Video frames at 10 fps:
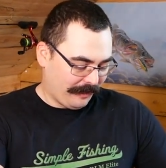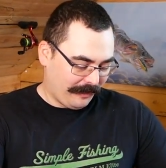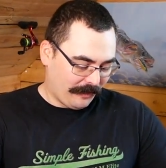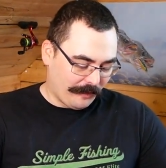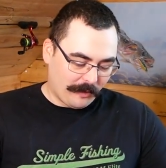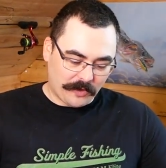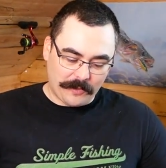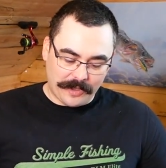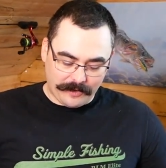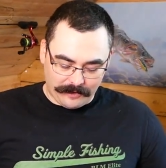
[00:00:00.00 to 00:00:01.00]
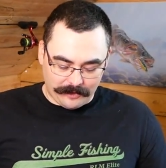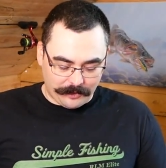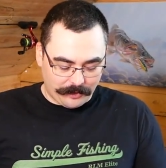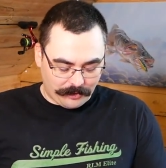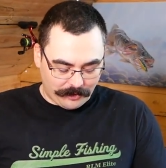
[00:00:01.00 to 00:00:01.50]
So of course we got the
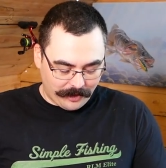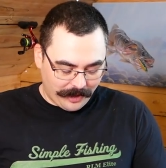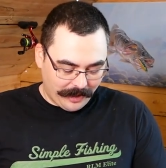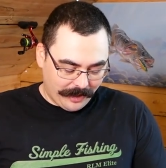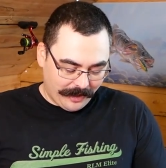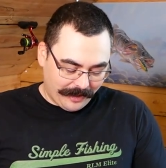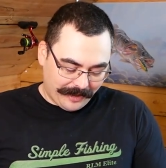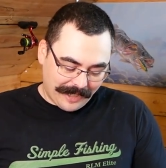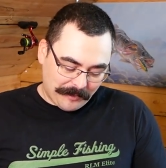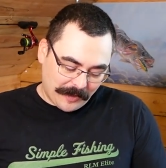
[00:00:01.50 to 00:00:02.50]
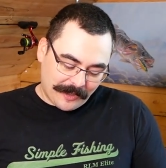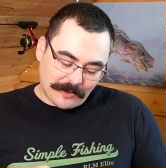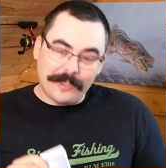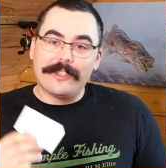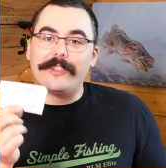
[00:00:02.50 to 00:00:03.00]
literature. Happy
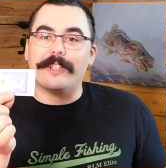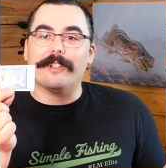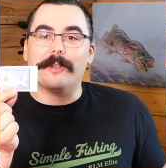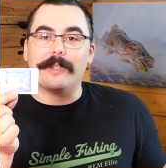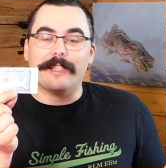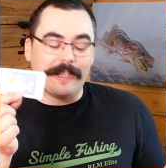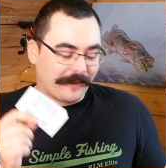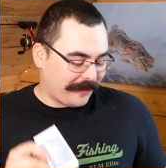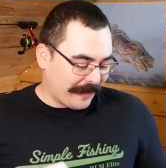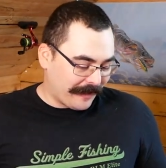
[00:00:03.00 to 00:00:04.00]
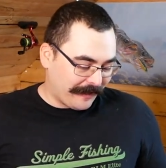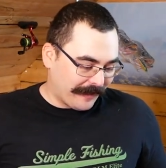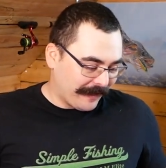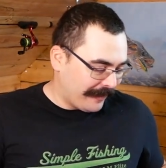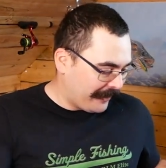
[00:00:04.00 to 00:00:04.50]
Halloween sticker, I really like
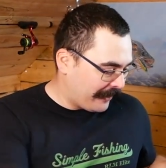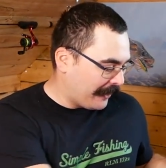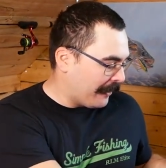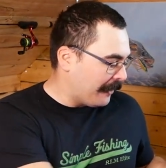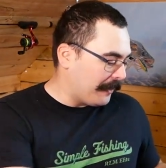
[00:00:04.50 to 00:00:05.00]
that sticker.